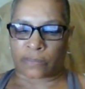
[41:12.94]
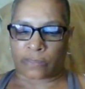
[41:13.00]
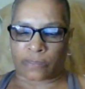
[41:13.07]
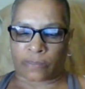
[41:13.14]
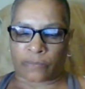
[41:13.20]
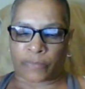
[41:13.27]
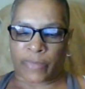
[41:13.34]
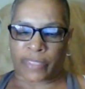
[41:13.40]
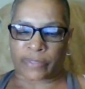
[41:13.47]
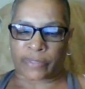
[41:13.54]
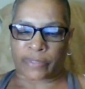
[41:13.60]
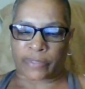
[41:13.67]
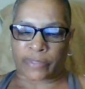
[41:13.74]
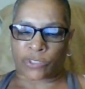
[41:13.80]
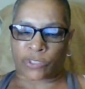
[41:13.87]
and I was
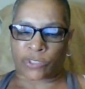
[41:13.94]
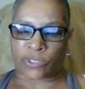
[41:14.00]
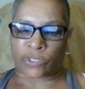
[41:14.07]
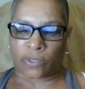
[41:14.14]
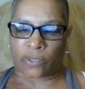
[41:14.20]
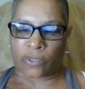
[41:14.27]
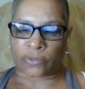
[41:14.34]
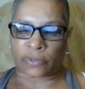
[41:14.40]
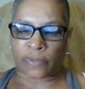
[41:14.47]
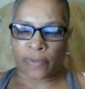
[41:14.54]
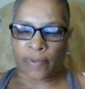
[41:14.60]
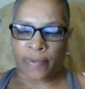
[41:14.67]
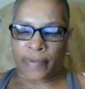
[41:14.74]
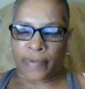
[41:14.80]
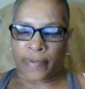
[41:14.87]
still clenching
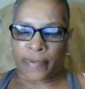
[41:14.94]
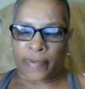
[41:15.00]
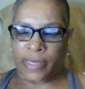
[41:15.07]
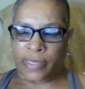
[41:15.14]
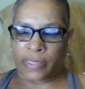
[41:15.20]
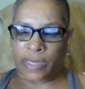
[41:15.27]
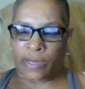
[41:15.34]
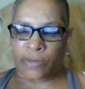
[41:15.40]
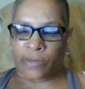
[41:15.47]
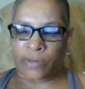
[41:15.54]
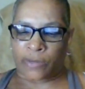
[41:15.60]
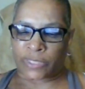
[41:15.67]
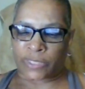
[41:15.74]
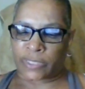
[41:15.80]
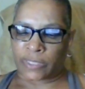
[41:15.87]
the mailbox.
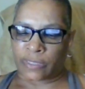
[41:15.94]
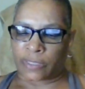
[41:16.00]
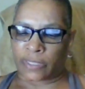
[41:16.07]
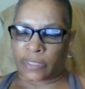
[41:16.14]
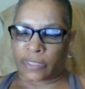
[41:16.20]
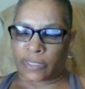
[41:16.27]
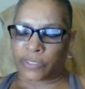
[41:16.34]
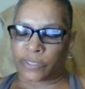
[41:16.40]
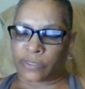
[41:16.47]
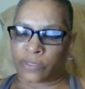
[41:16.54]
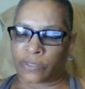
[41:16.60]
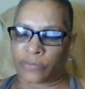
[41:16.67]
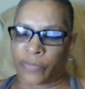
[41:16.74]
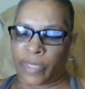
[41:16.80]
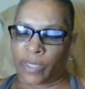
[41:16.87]
She
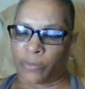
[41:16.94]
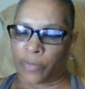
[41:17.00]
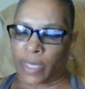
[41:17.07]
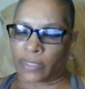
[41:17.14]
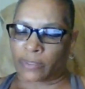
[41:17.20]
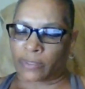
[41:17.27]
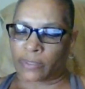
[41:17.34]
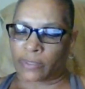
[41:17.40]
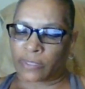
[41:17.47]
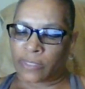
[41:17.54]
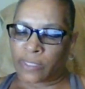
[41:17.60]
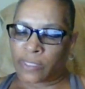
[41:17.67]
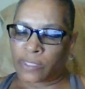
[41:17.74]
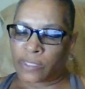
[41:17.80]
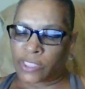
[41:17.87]
immediately asked me
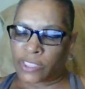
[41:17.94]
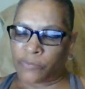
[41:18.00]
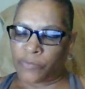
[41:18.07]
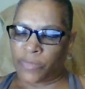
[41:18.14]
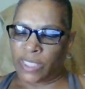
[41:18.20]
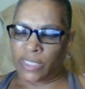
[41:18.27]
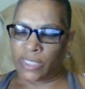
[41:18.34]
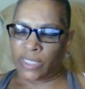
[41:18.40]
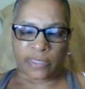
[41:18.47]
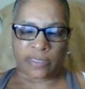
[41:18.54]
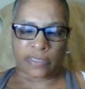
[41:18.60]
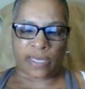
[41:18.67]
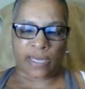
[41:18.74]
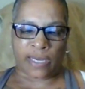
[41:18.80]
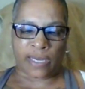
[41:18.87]
what I'd
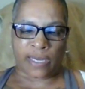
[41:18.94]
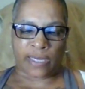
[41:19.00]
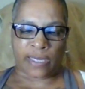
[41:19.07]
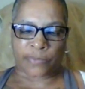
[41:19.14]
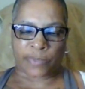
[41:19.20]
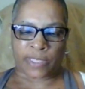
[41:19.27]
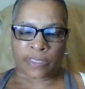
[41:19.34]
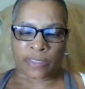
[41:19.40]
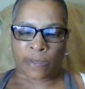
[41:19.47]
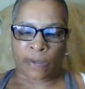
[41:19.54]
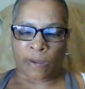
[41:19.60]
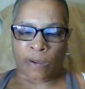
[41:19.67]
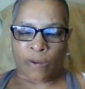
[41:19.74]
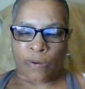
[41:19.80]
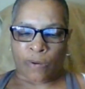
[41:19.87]
be doing.
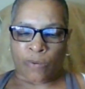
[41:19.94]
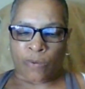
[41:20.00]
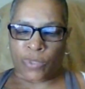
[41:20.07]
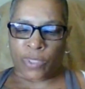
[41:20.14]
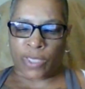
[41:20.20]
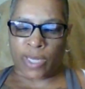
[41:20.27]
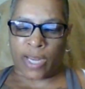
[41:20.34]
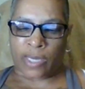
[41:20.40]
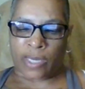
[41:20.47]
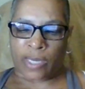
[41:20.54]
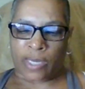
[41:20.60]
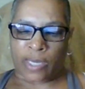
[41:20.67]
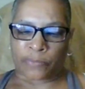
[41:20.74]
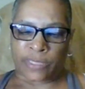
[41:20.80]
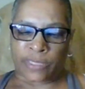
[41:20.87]
My
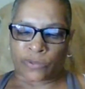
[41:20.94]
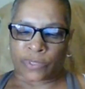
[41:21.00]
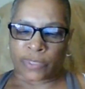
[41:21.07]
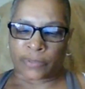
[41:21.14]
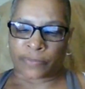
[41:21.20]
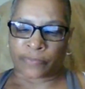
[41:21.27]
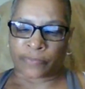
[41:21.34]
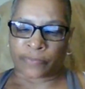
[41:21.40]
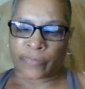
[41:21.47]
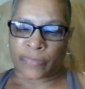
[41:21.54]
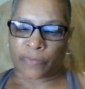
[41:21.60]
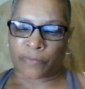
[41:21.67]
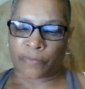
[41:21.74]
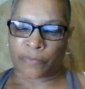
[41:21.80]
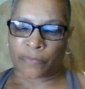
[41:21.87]
response was
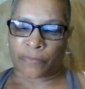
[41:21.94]
praying.